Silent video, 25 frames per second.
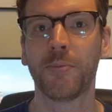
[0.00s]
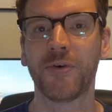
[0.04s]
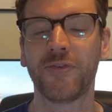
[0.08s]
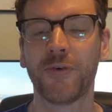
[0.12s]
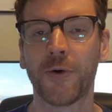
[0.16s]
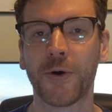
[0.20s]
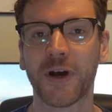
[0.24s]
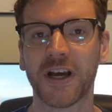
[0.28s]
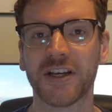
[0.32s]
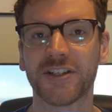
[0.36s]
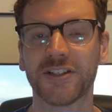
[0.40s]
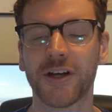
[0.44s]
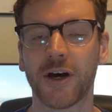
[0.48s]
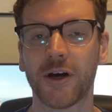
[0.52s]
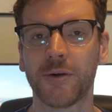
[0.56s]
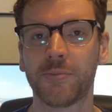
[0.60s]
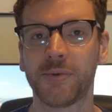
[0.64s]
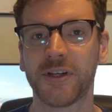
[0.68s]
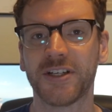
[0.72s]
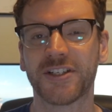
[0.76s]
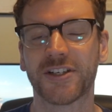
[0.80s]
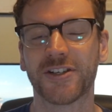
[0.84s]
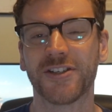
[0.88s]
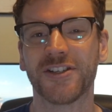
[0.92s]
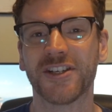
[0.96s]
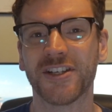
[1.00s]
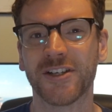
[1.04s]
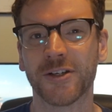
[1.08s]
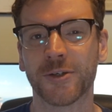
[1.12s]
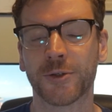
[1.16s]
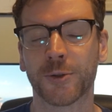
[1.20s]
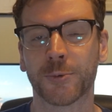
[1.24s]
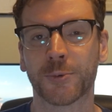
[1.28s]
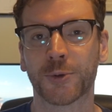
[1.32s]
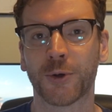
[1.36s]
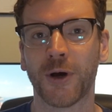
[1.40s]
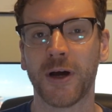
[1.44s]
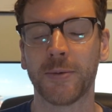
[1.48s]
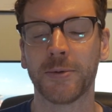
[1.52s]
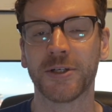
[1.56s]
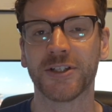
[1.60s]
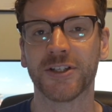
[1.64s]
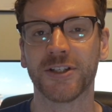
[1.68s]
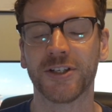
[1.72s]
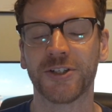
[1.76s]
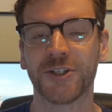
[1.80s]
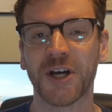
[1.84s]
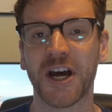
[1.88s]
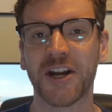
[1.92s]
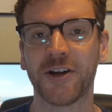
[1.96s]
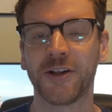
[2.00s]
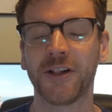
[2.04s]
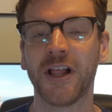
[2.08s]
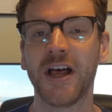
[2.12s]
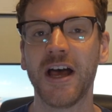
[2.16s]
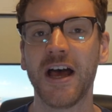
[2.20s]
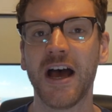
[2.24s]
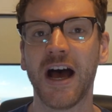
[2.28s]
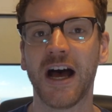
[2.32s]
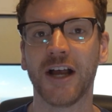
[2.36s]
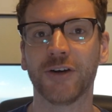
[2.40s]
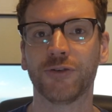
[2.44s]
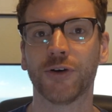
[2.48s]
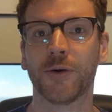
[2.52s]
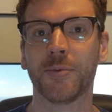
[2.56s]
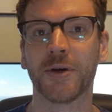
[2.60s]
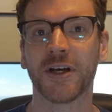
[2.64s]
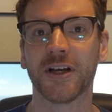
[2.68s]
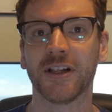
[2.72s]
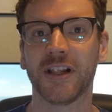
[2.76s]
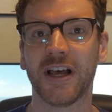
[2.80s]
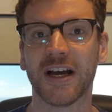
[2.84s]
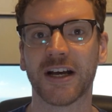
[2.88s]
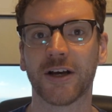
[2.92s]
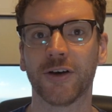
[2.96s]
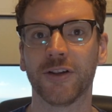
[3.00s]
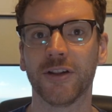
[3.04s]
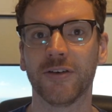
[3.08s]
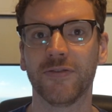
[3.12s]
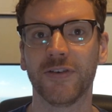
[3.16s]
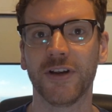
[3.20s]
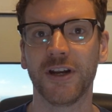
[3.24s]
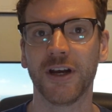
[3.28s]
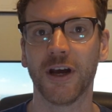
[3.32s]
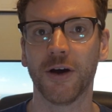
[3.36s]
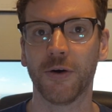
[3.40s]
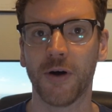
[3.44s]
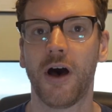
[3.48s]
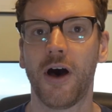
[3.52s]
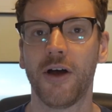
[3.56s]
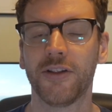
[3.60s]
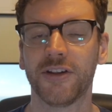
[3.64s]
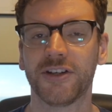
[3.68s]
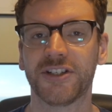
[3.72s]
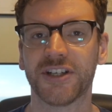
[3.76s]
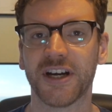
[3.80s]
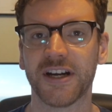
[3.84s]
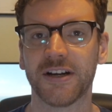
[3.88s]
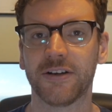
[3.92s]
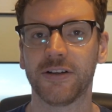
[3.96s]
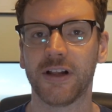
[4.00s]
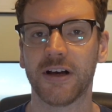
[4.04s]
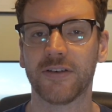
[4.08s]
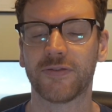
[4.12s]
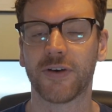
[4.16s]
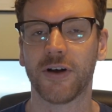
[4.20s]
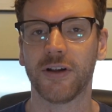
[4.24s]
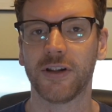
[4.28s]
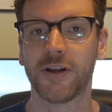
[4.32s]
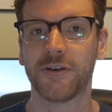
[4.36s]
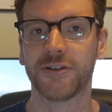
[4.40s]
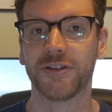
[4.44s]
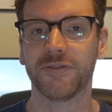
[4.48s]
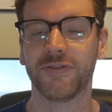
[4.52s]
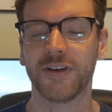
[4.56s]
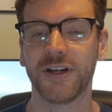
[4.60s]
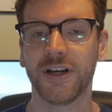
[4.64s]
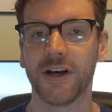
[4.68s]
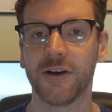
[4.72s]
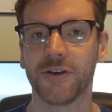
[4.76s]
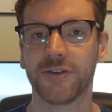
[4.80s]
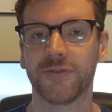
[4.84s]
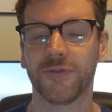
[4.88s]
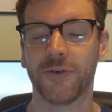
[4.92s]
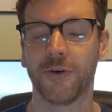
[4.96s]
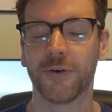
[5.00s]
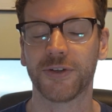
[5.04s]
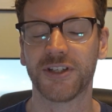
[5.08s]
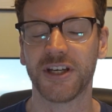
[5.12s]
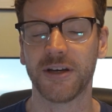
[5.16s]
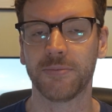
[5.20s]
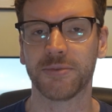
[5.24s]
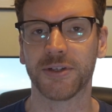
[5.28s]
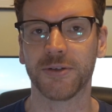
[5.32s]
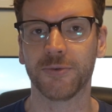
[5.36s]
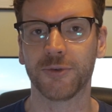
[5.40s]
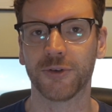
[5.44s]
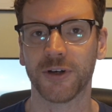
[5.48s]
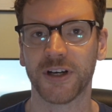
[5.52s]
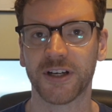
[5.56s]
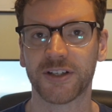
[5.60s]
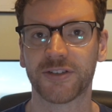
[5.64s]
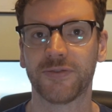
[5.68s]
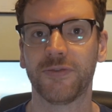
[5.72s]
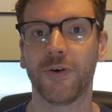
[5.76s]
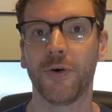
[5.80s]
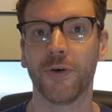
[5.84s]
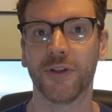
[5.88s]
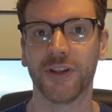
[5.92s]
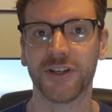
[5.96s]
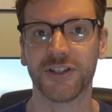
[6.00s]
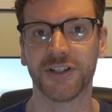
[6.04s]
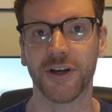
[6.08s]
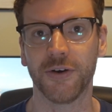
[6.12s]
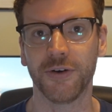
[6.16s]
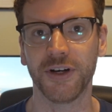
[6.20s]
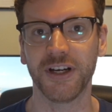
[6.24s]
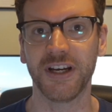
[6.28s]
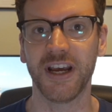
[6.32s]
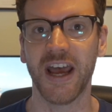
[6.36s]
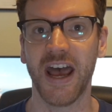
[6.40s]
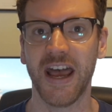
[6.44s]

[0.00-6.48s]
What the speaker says: before we get started, please consider subscribing to the channel and dropping a like on the video. On the channel I've got loads of videos for tips and tricks for the Sony